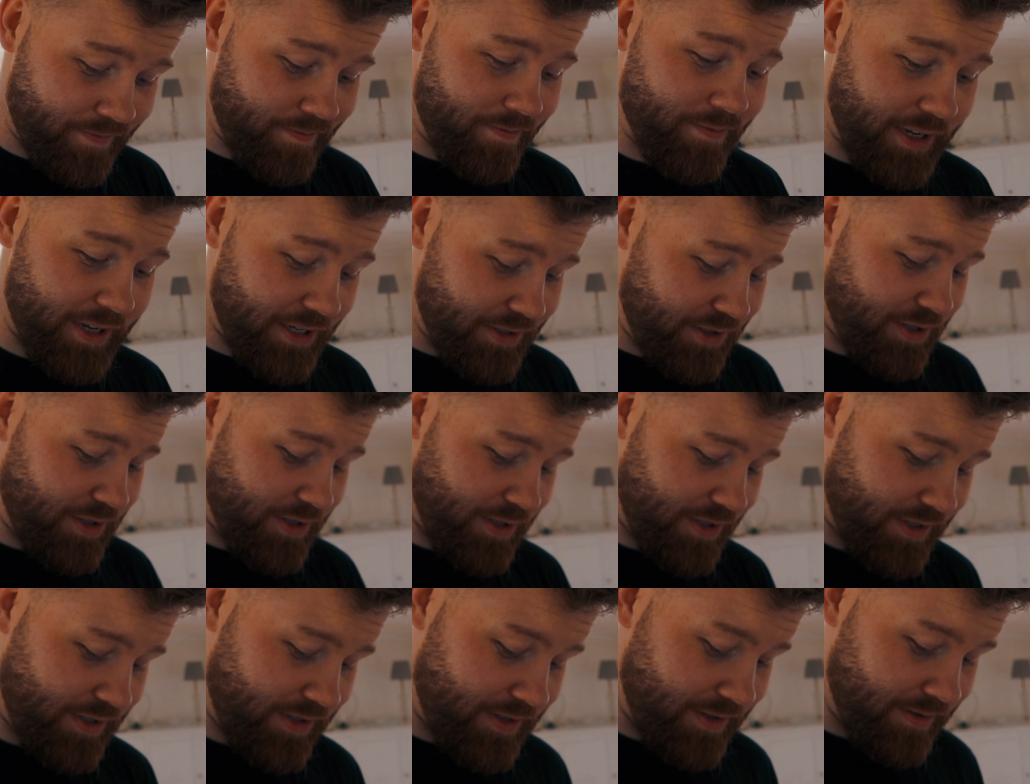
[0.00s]
Let's
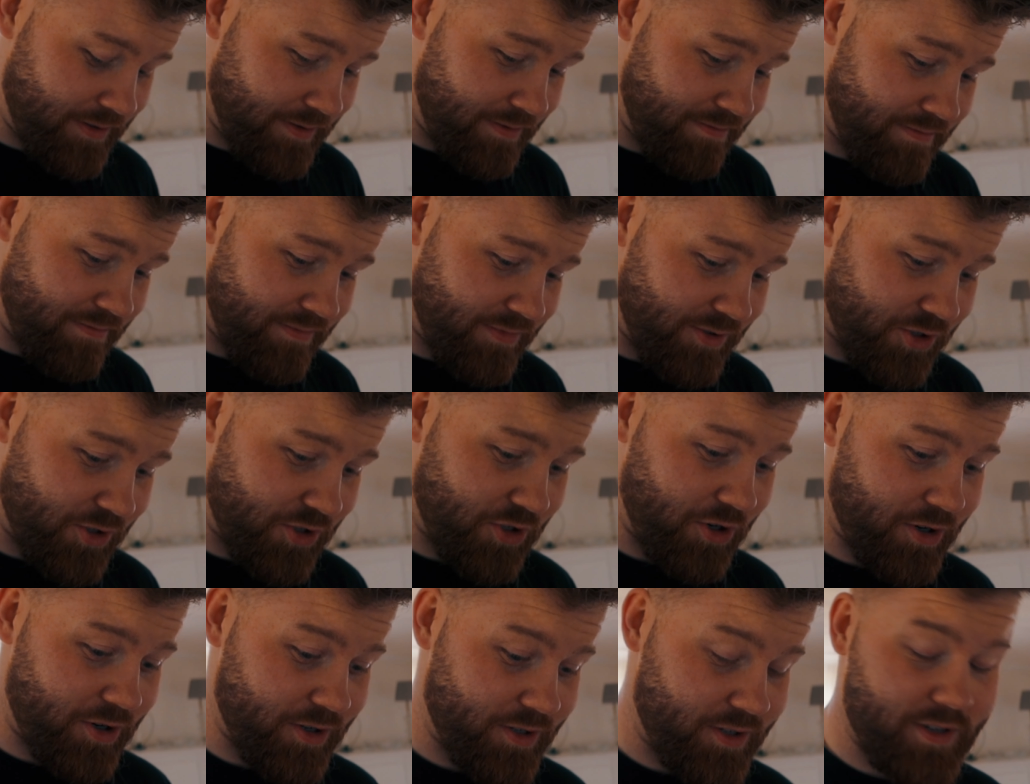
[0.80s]
just
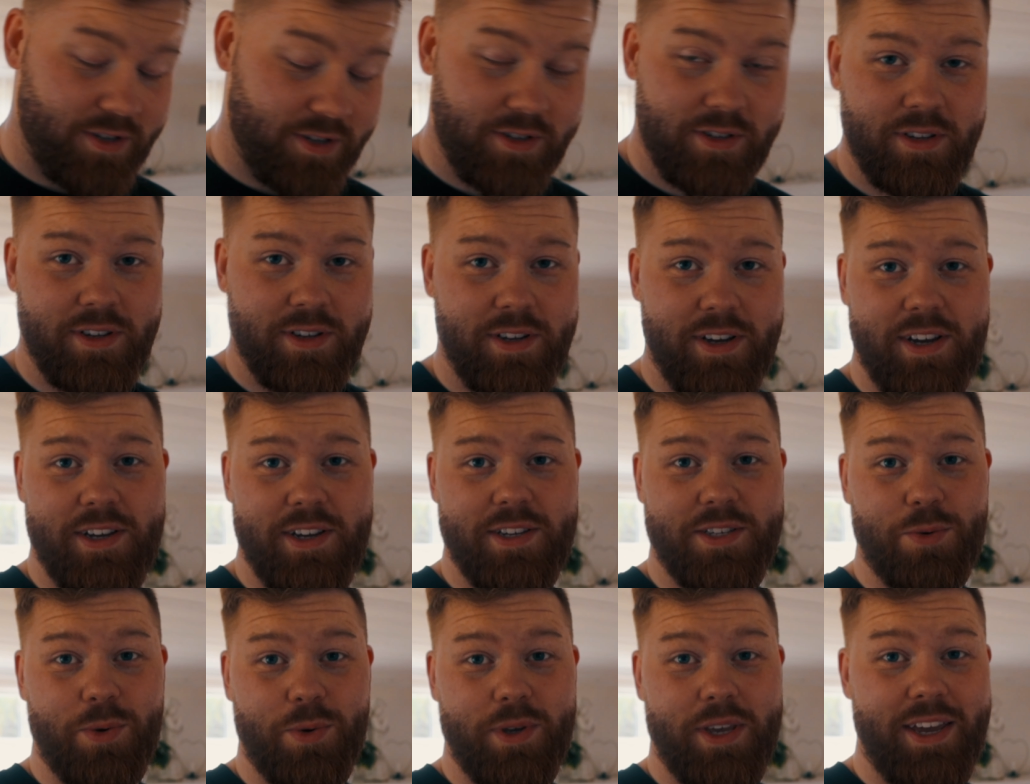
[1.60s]
start
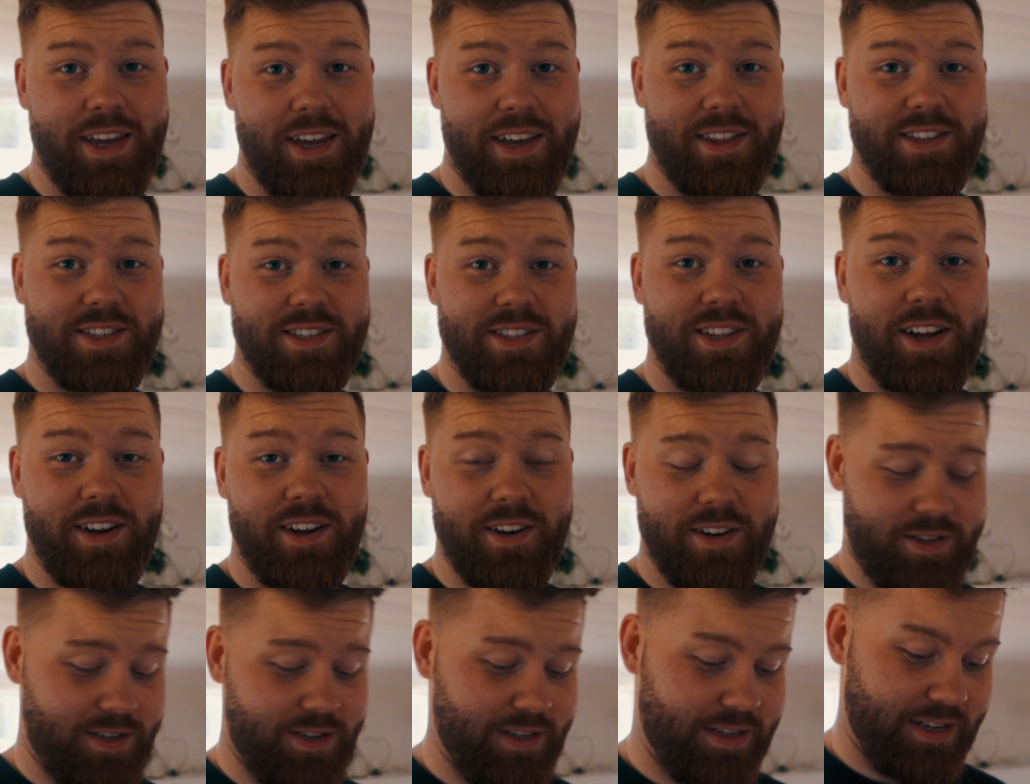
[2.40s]
so we can get this
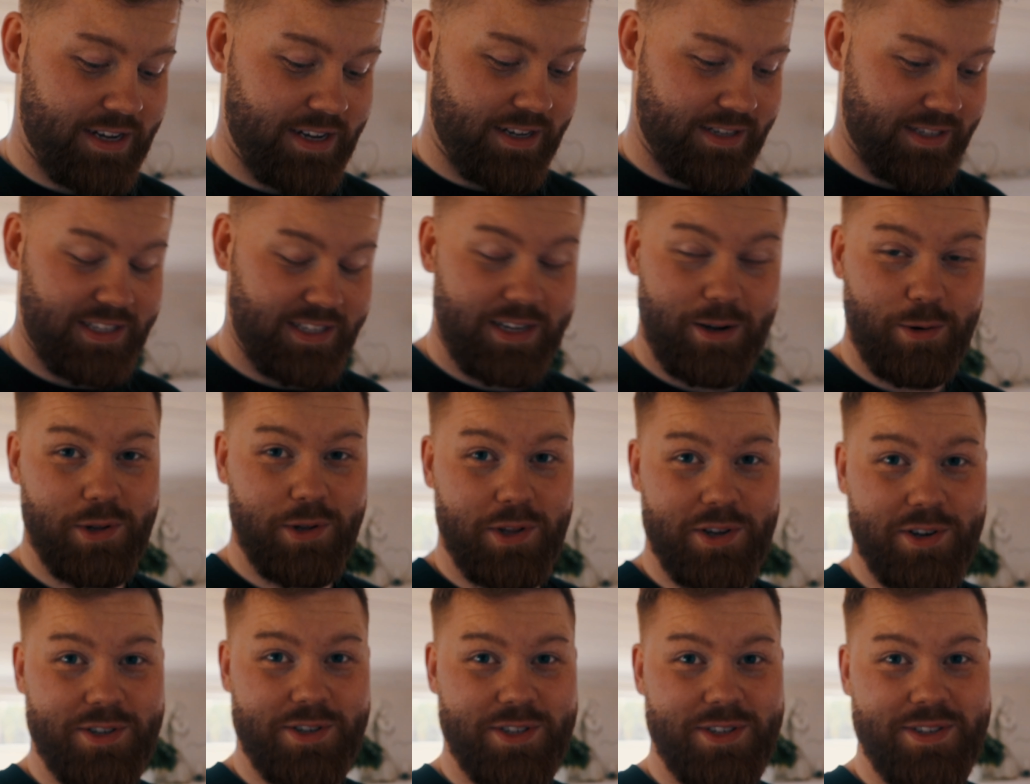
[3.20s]
done and see how
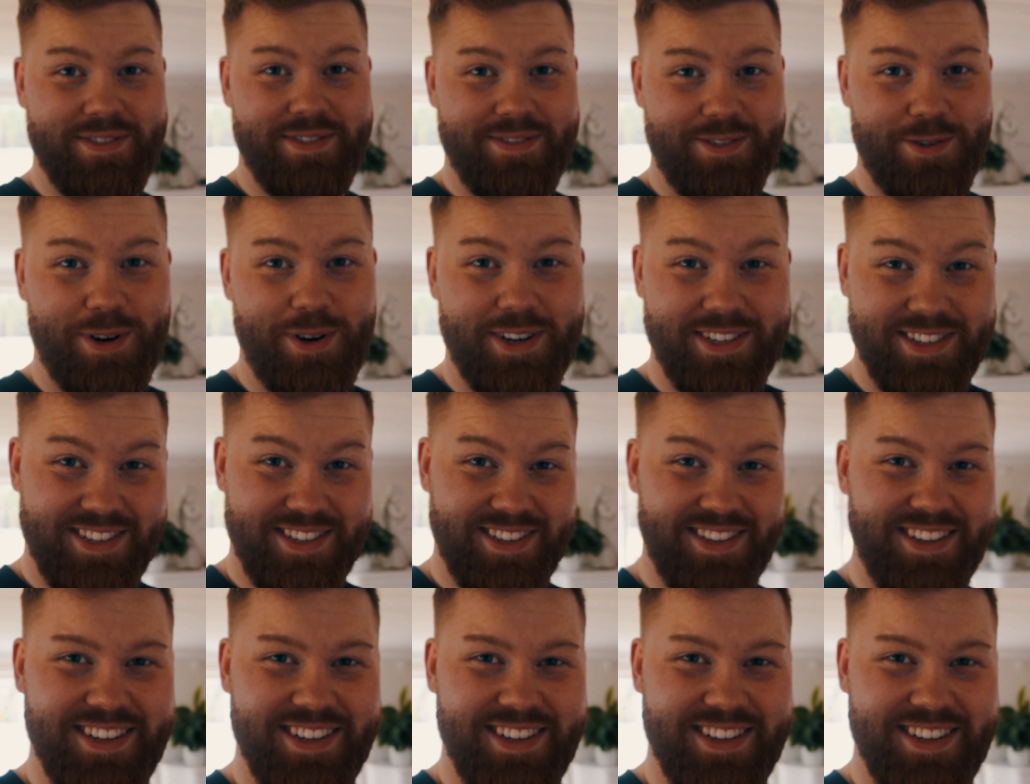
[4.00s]
it looks. All right.